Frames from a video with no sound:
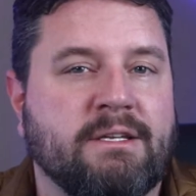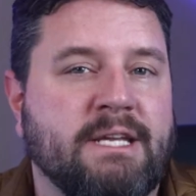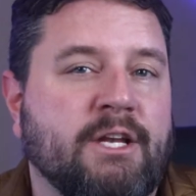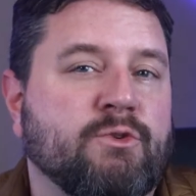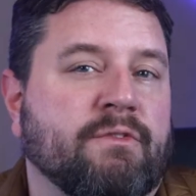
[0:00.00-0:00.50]

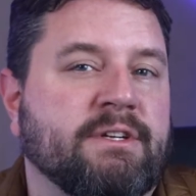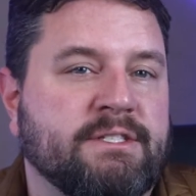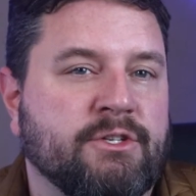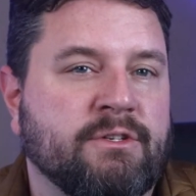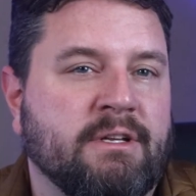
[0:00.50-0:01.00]
data-driven
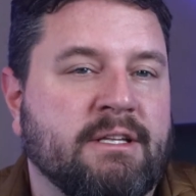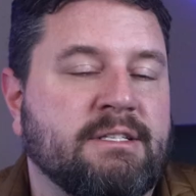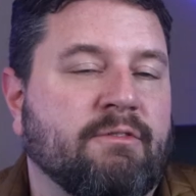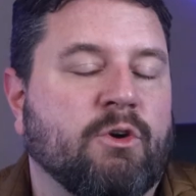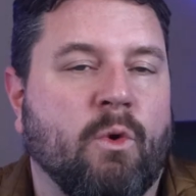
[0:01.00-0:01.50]
decision instead
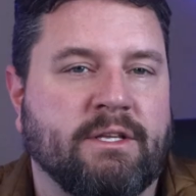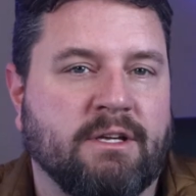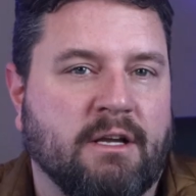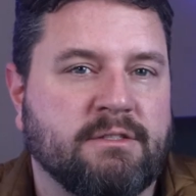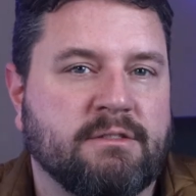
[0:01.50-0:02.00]
of a coin
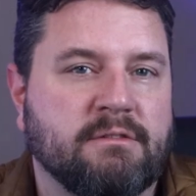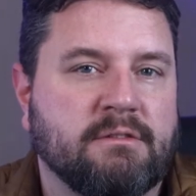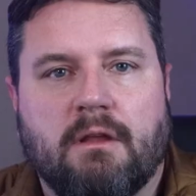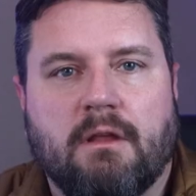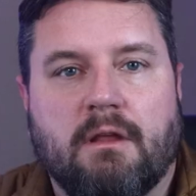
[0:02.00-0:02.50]
toss.
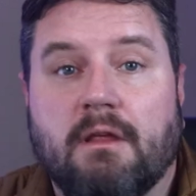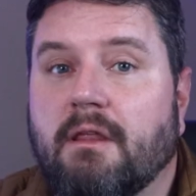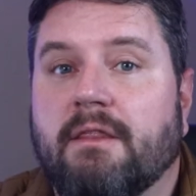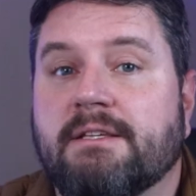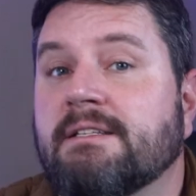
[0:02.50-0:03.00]

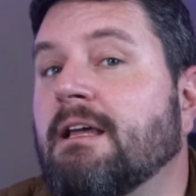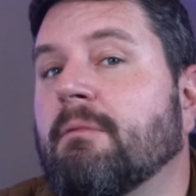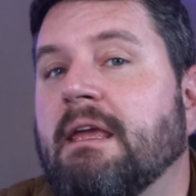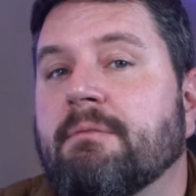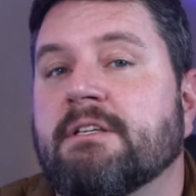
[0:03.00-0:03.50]
This has helped
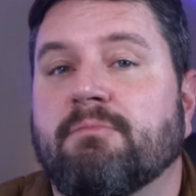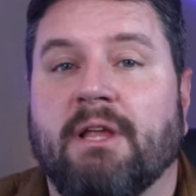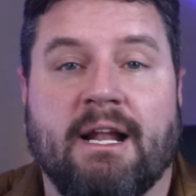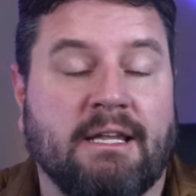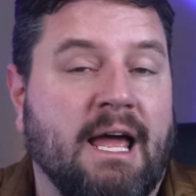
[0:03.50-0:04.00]
keep this
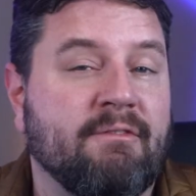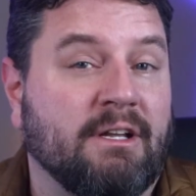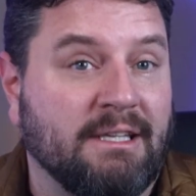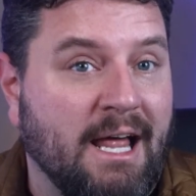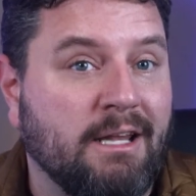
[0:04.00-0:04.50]
plant alive a
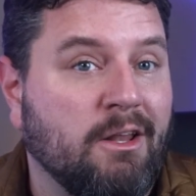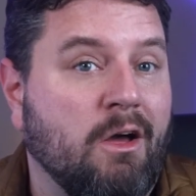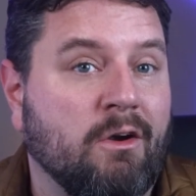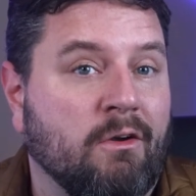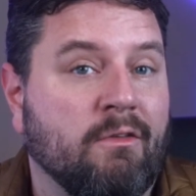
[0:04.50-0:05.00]
lot
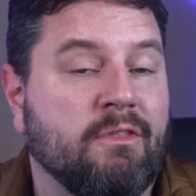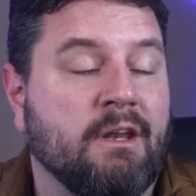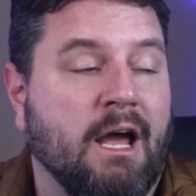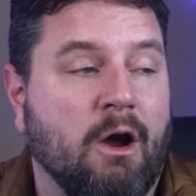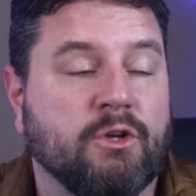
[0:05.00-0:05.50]
longer than
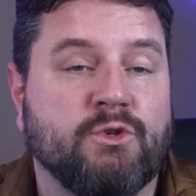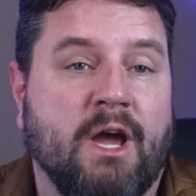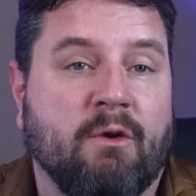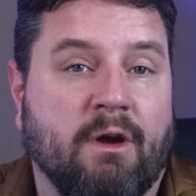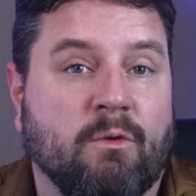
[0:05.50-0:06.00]
our
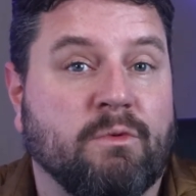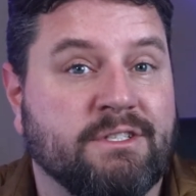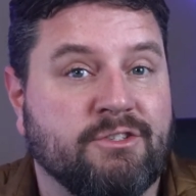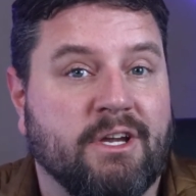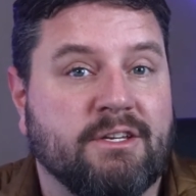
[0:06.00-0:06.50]
track record would
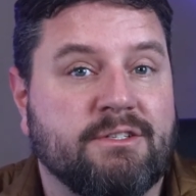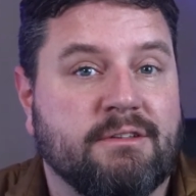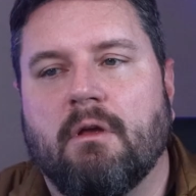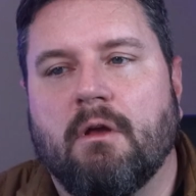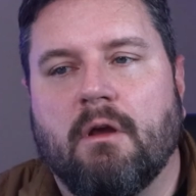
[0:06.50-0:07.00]
suggest.
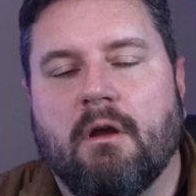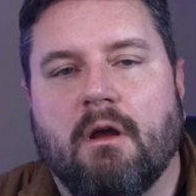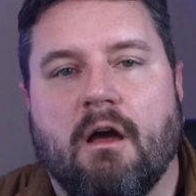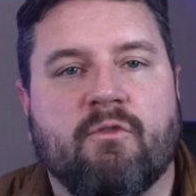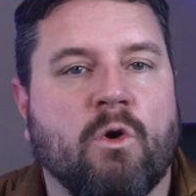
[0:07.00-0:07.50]

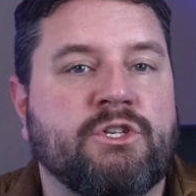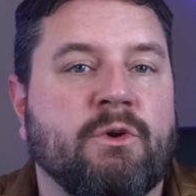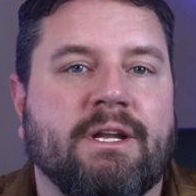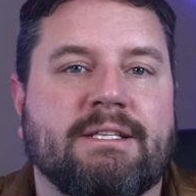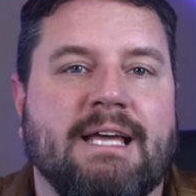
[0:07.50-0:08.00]
Of course, you
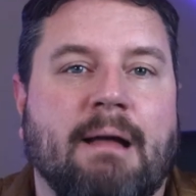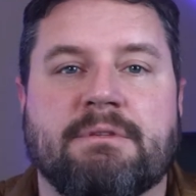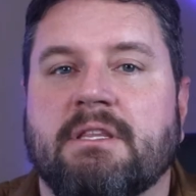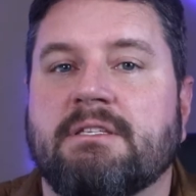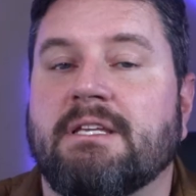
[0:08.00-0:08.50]
can adapt
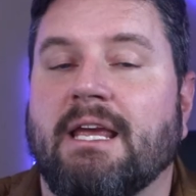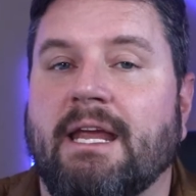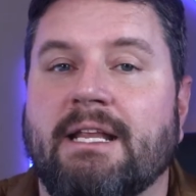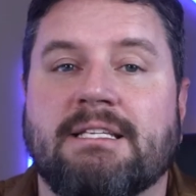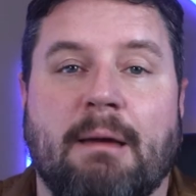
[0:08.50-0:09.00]
this to
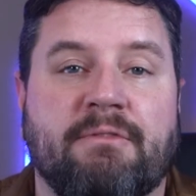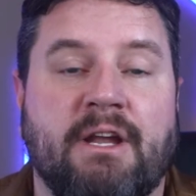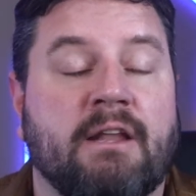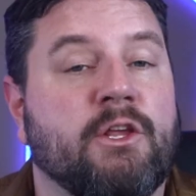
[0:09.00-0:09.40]
any type of data that you